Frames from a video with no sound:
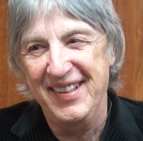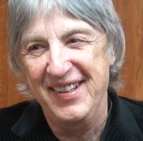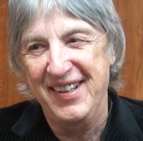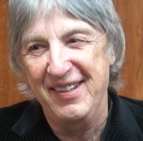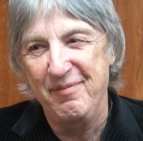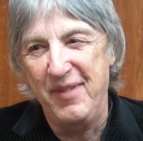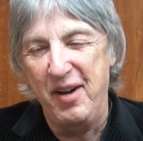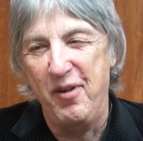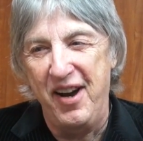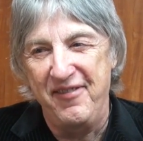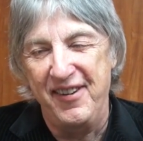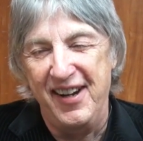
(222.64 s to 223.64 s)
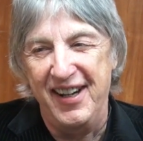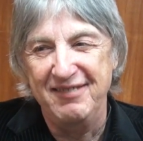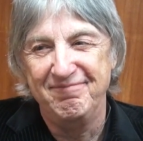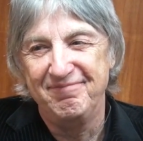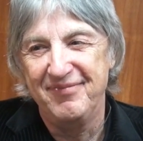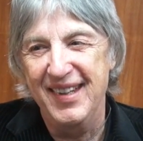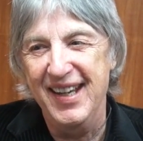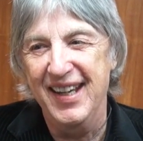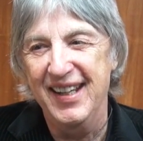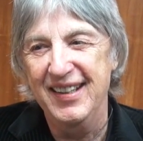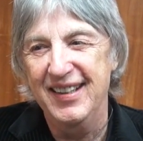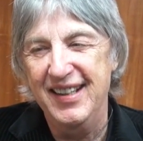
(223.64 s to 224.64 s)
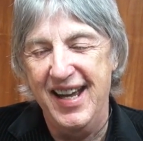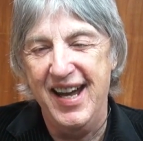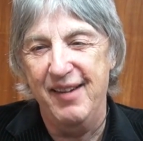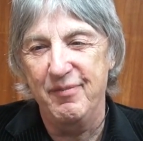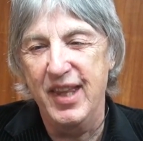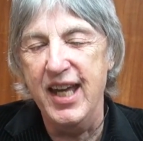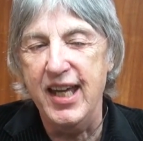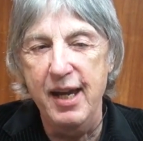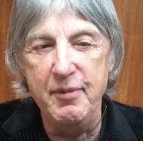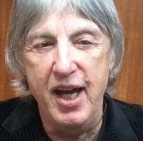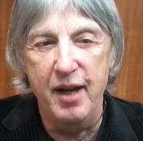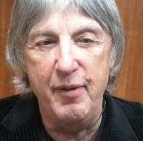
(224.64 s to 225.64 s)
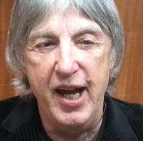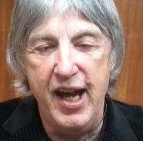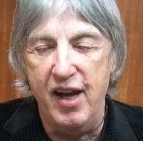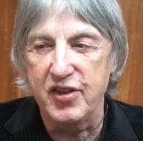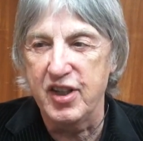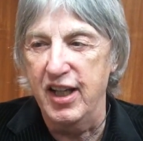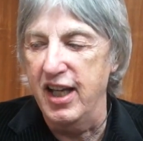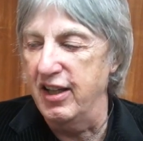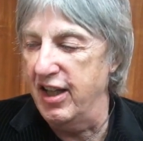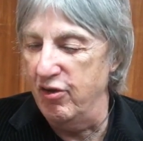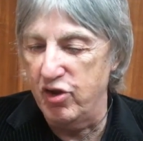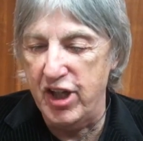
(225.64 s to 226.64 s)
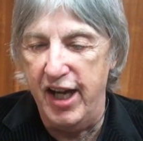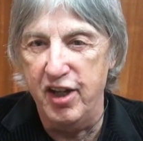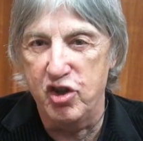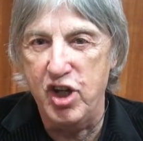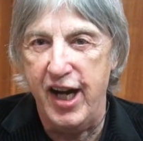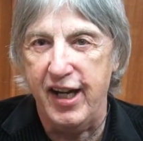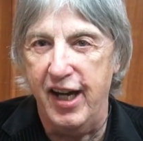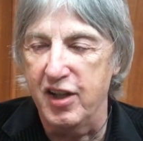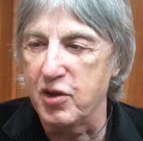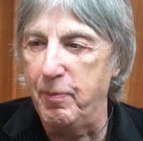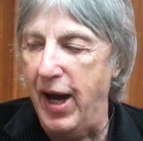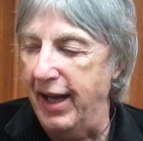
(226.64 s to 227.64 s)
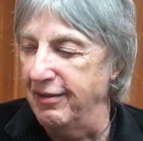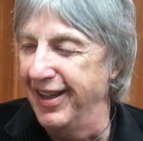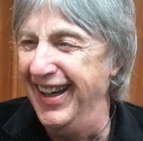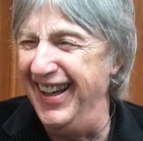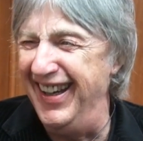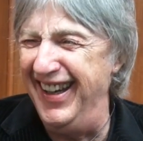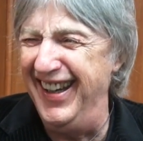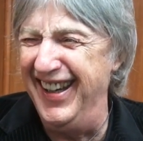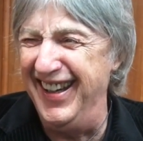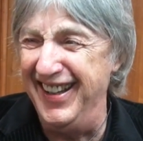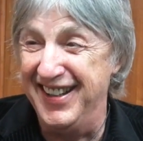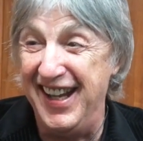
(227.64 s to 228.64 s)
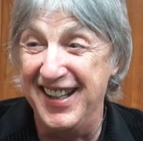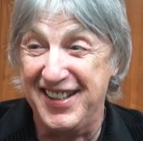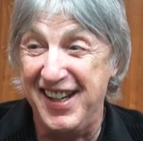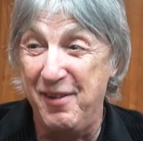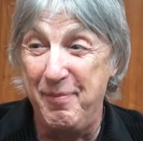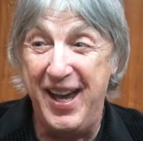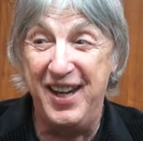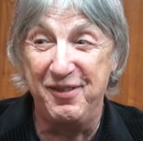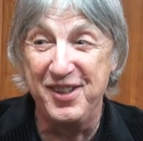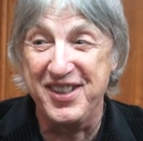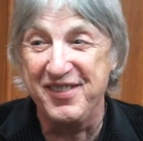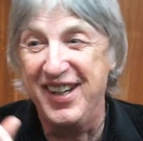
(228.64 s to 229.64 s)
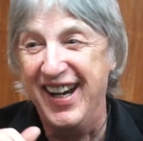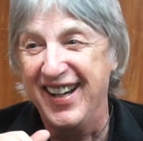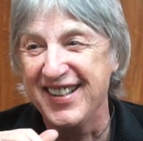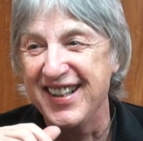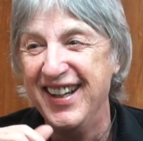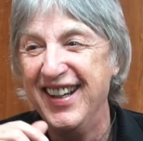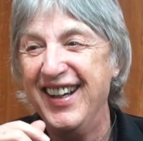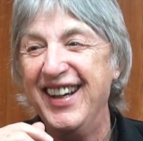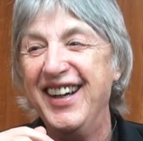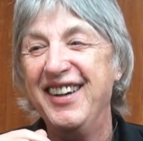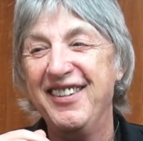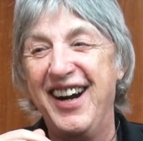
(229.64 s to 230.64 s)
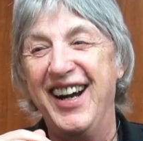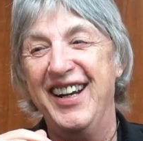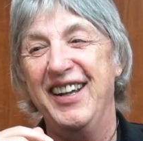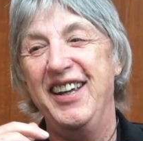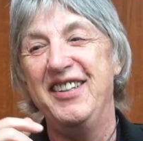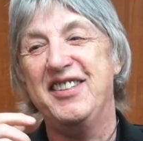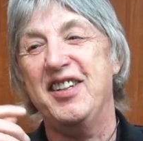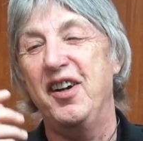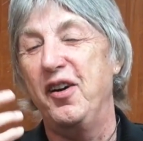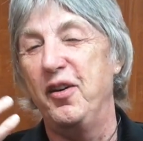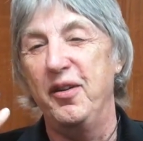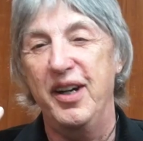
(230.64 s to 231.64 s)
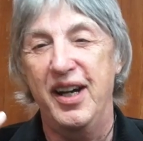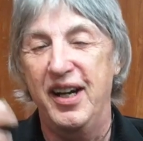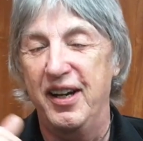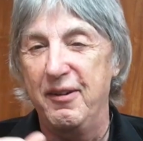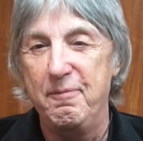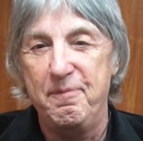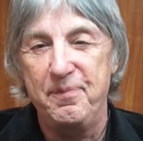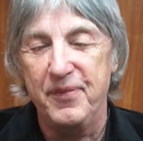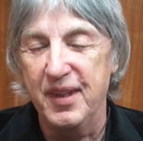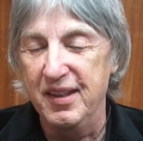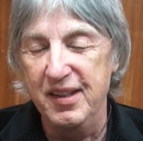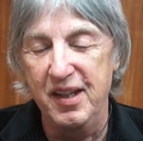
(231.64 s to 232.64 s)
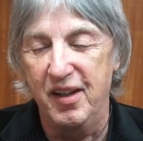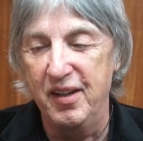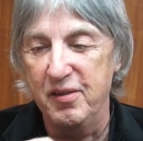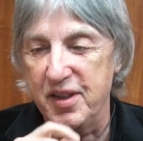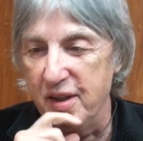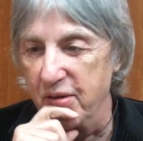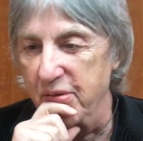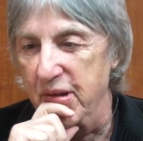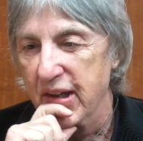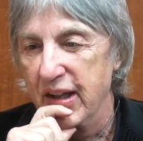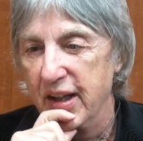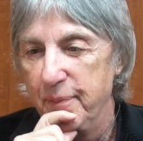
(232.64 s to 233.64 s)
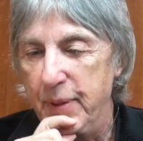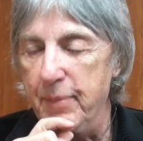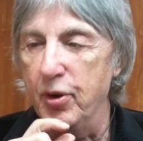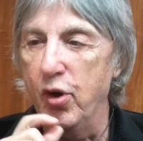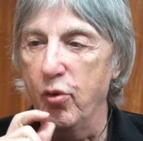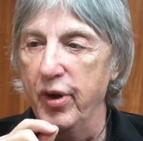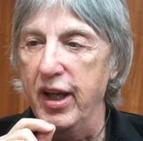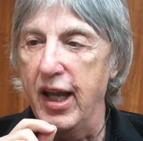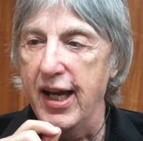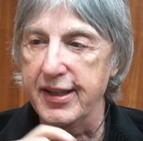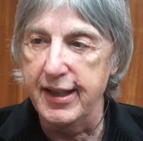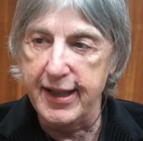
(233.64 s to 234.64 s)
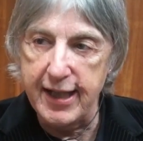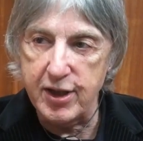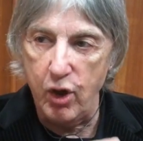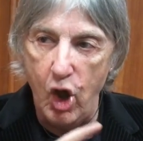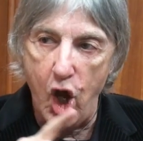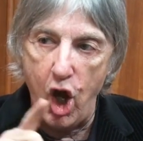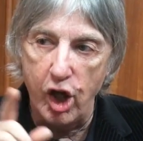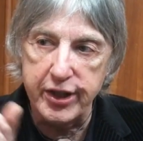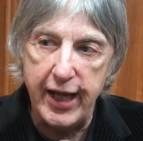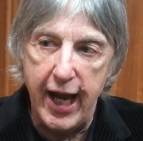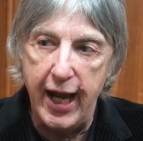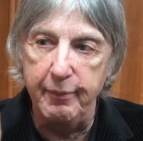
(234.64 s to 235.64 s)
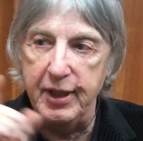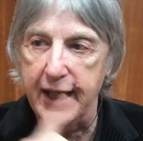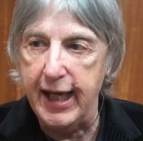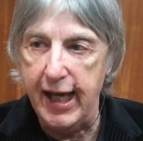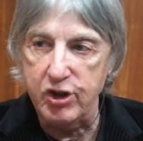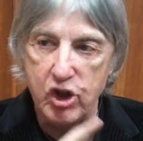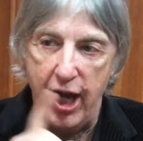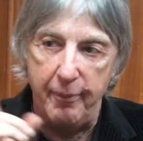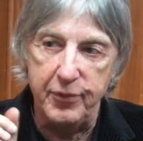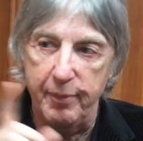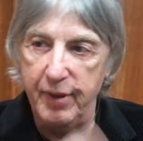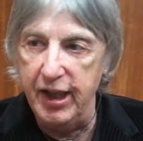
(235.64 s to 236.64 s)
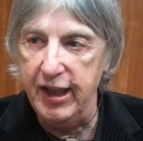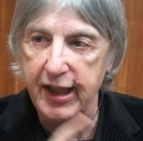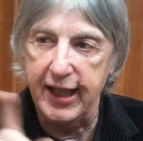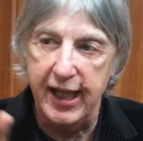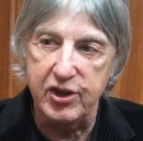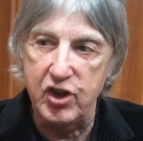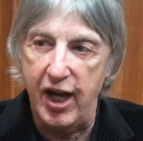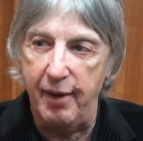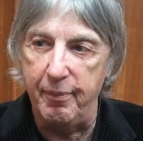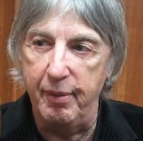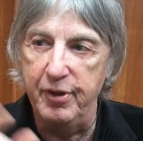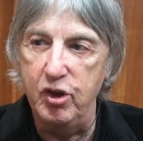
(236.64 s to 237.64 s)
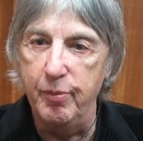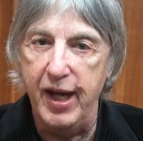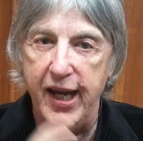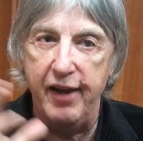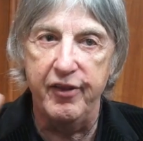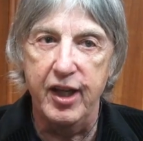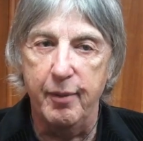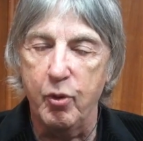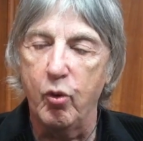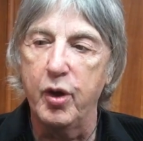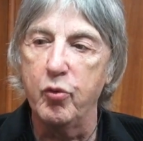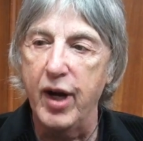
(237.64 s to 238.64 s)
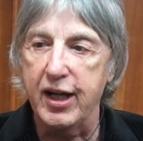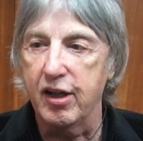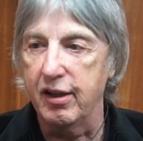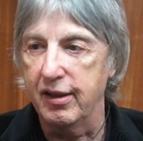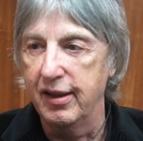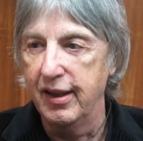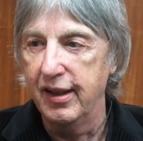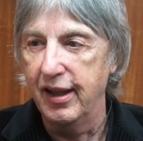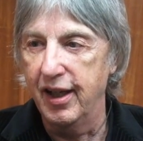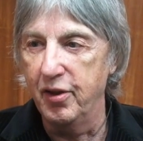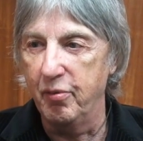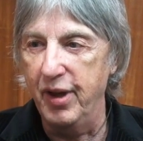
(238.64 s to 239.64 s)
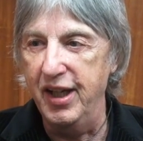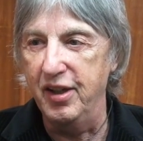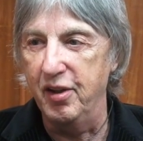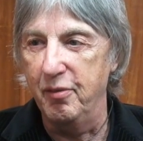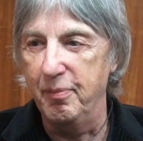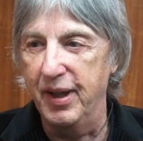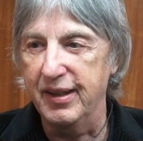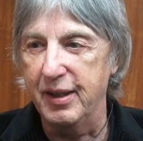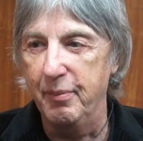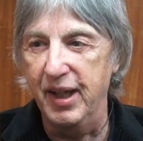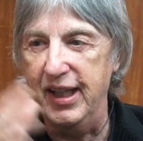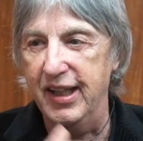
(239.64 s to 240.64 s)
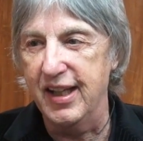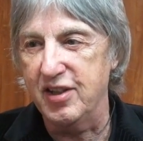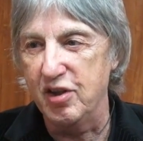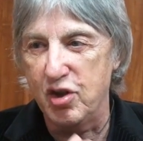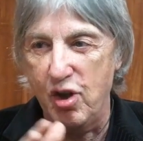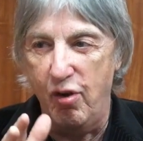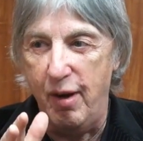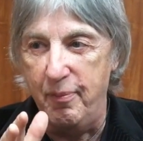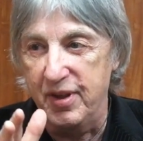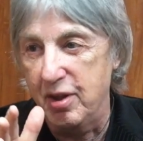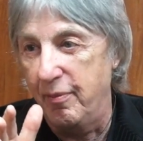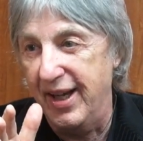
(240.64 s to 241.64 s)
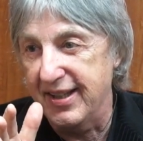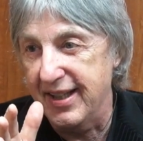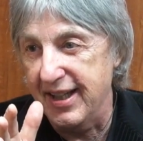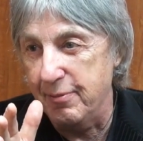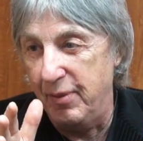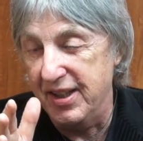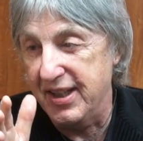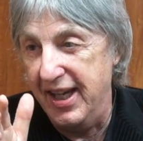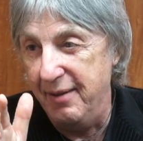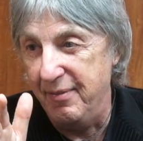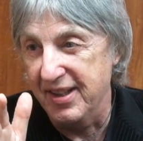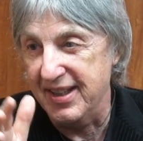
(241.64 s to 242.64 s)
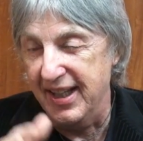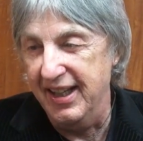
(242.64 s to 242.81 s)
Uh, my wife and I. And, really? yeah. They came down to my house and they signed a check on the spot. That's Please. how bad it was. You ran to the bank. Right, and so uh, you know it was a. People don't realize it takes a long time to catch up, the money to catch up. I mean, you may have a number one record, on the radio, but the money doesn't show up until about six months, eight months